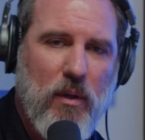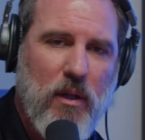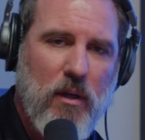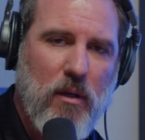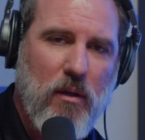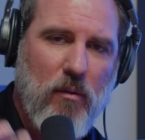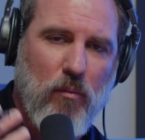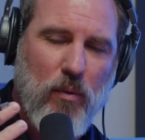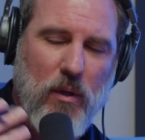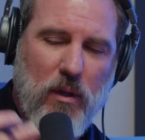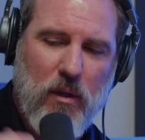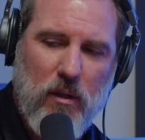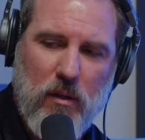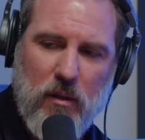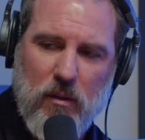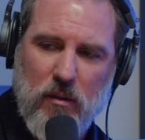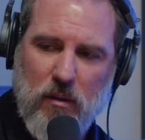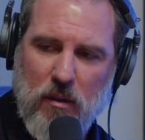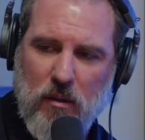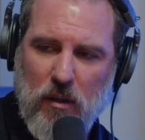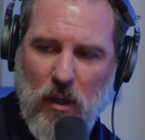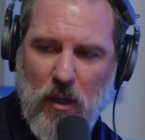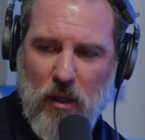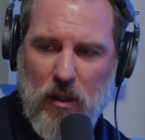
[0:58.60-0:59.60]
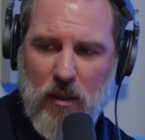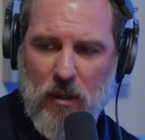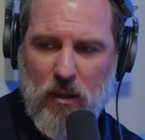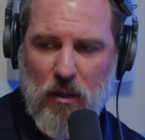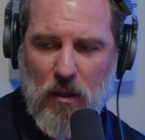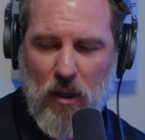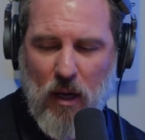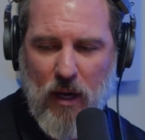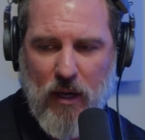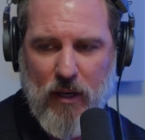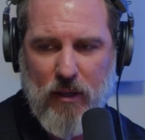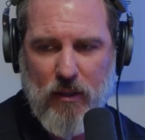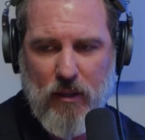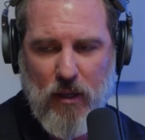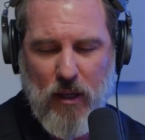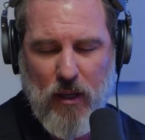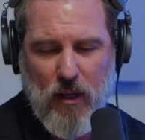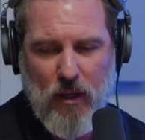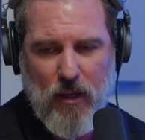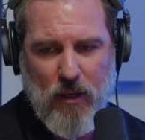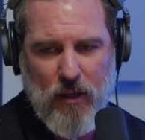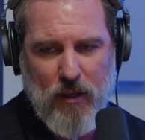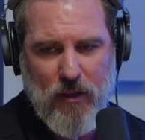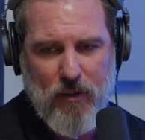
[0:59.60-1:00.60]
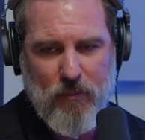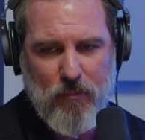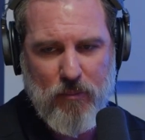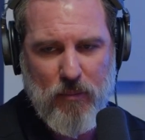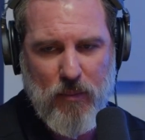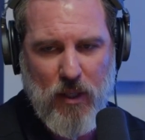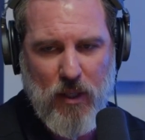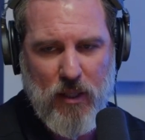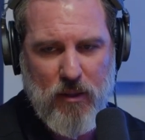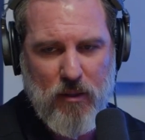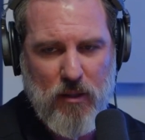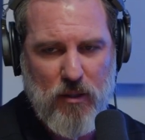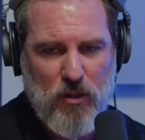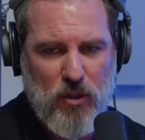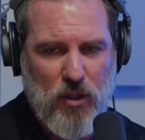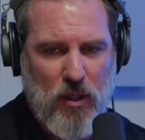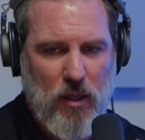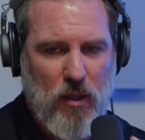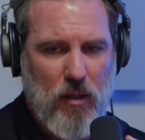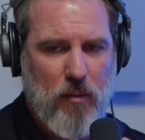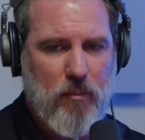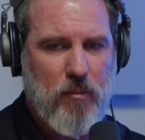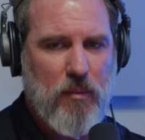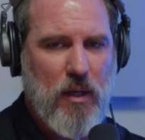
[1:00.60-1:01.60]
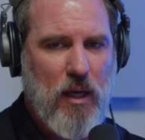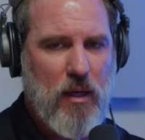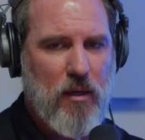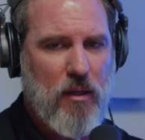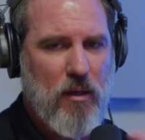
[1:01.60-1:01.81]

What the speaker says: with a client at the gym, not